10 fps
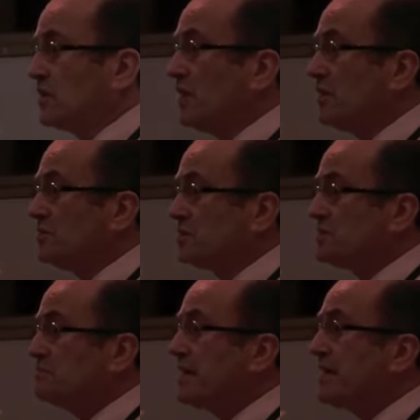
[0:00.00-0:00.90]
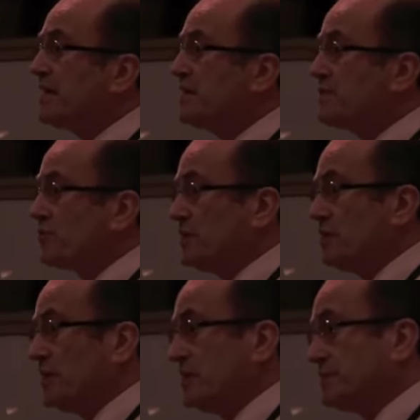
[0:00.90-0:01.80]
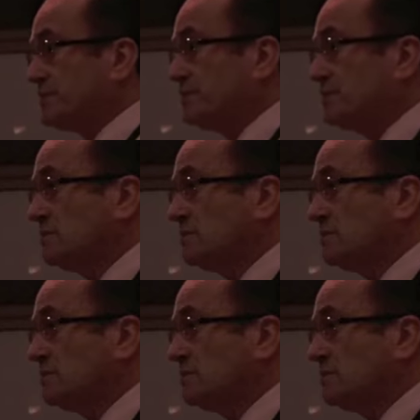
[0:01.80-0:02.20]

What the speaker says: You're close, it's about 83 years.